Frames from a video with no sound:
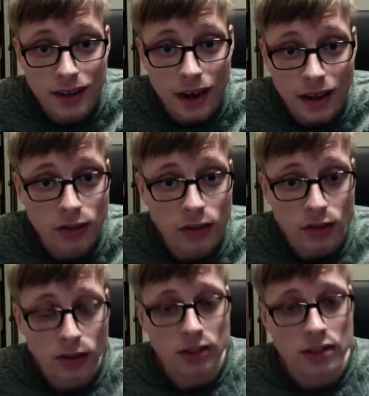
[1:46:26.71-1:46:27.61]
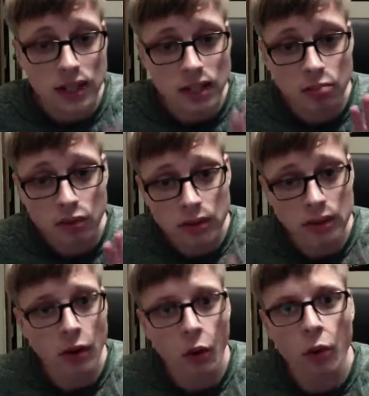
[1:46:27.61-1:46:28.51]
I literally just had to put
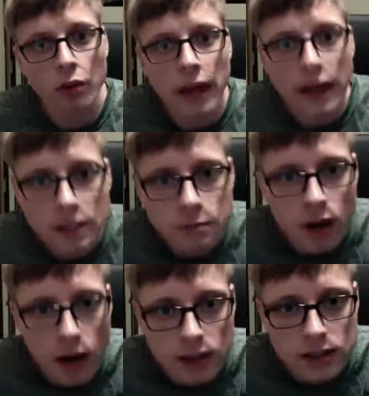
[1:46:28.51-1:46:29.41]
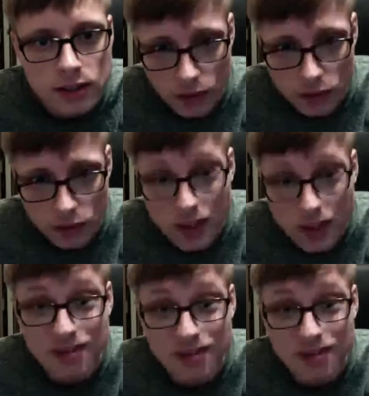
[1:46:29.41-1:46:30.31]
the old Xbox disc,
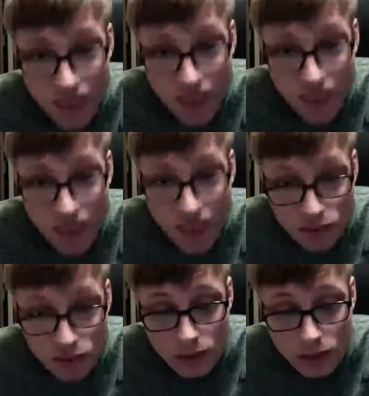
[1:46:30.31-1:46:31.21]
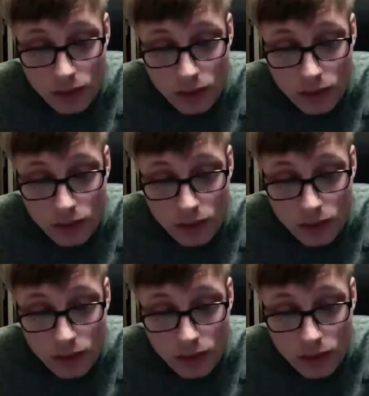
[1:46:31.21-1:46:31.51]
2004,